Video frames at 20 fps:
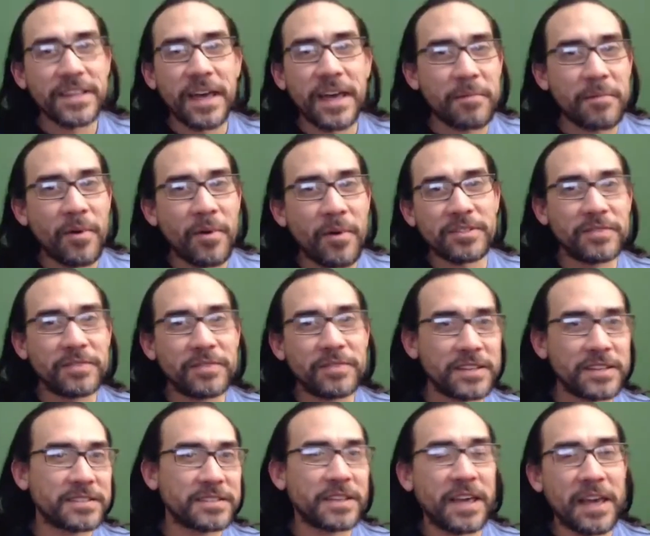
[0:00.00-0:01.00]
that most of
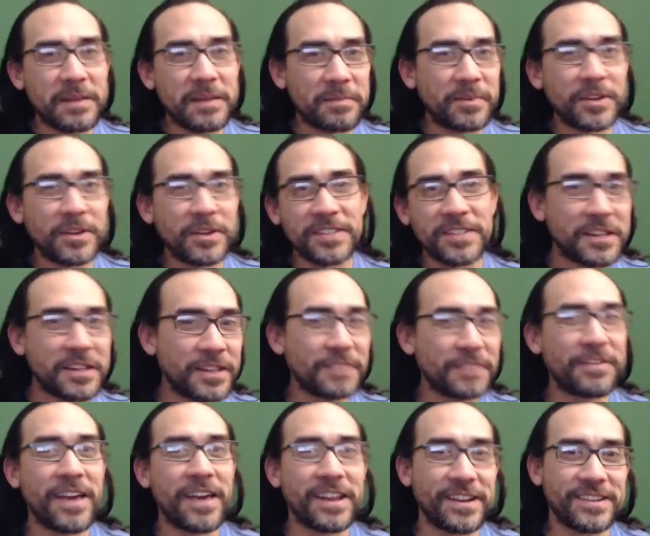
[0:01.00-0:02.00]
us end books on
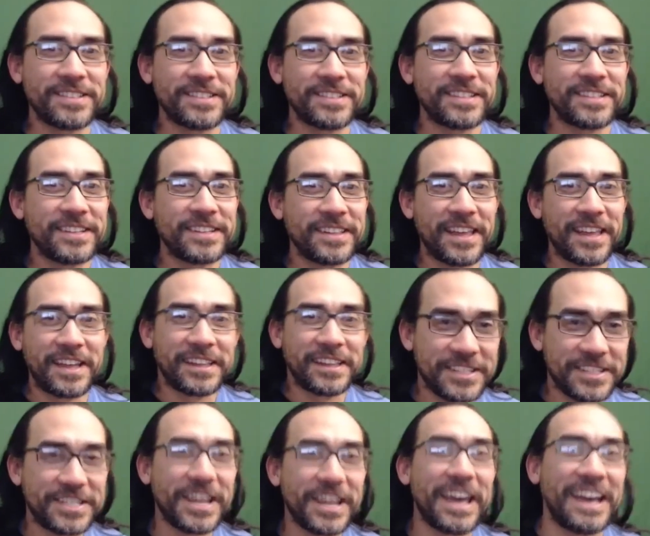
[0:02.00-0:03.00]
cliffhangers.
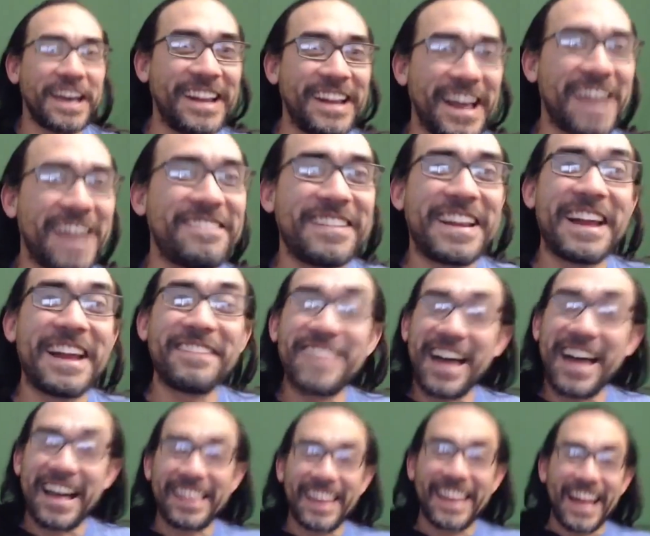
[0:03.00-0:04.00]
Like, legit. I mean,
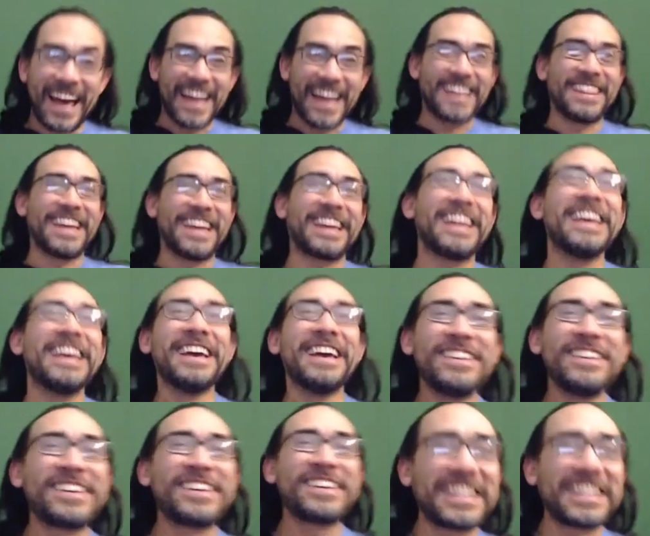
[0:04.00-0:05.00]
I'm not lying.
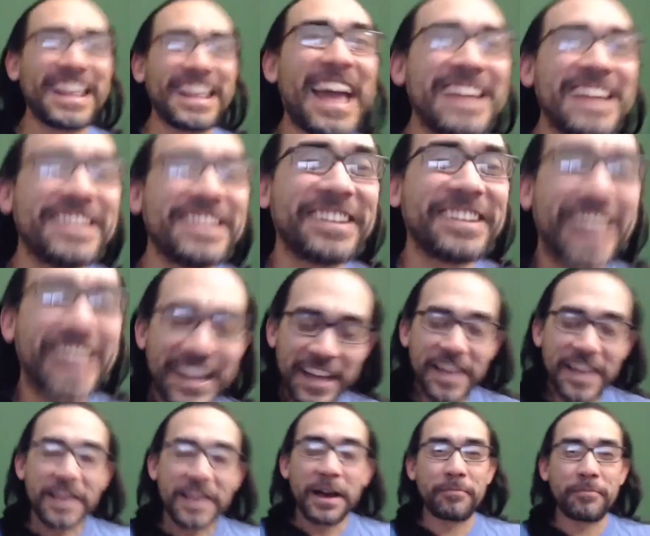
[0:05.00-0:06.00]
You get to the end, you're
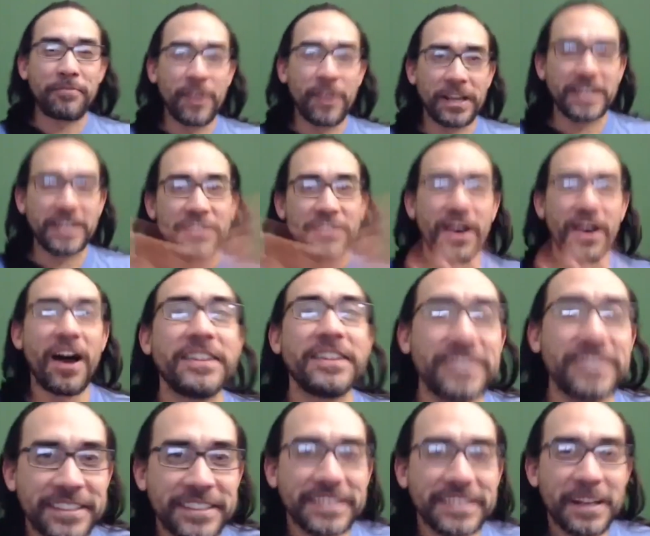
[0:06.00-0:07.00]
like, I'm fucking
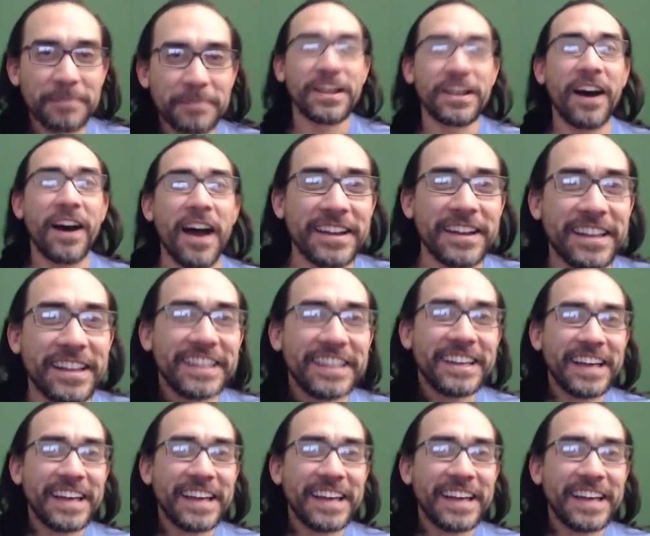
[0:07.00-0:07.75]
done. I'm done. I'm